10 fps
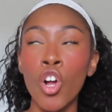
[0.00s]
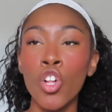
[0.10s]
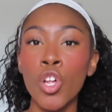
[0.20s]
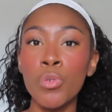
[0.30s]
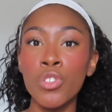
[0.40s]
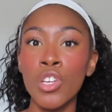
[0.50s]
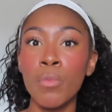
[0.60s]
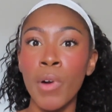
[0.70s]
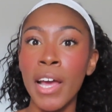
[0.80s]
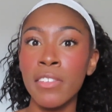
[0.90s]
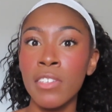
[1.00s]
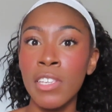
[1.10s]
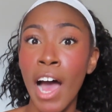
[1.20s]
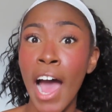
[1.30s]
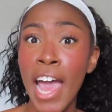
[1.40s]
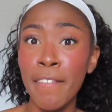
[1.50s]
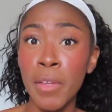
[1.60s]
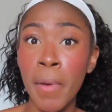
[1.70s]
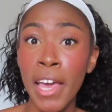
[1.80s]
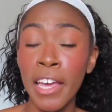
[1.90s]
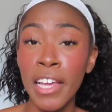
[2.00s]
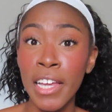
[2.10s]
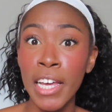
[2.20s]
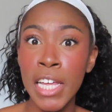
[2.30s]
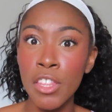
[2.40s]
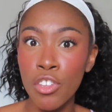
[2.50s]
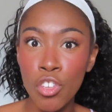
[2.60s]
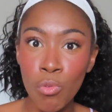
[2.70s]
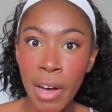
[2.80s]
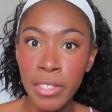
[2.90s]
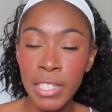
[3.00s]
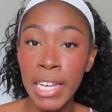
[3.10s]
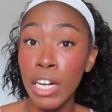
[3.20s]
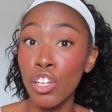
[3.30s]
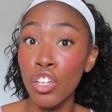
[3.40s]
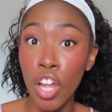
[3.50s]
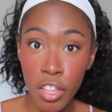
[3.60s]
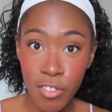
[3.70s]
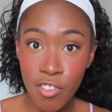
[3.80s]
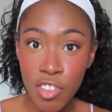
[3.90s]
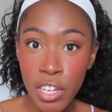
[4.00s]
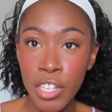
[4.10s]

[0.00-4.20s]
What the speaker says: close to prices that I have to pay in the US to get a lunch?